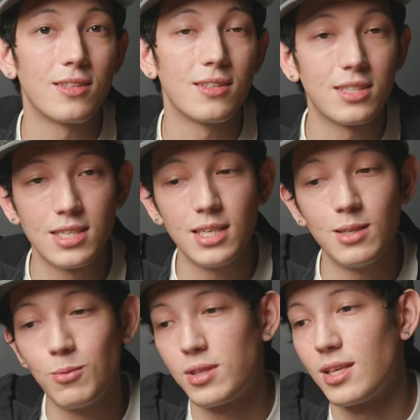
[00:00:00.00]

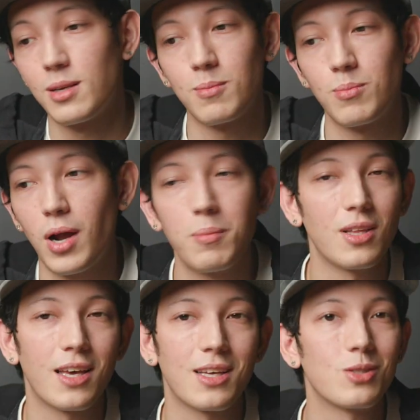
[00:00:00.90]
see within probably
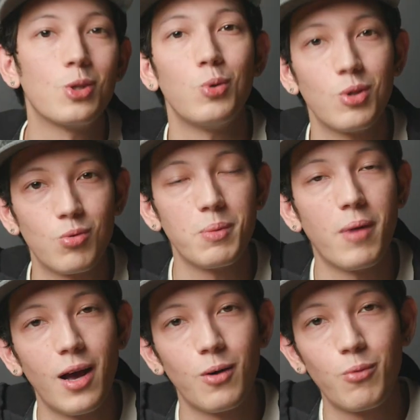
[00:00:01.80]
like a 2 to 3
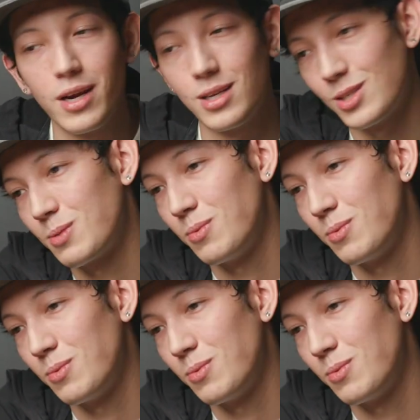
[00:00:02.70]
mile radius,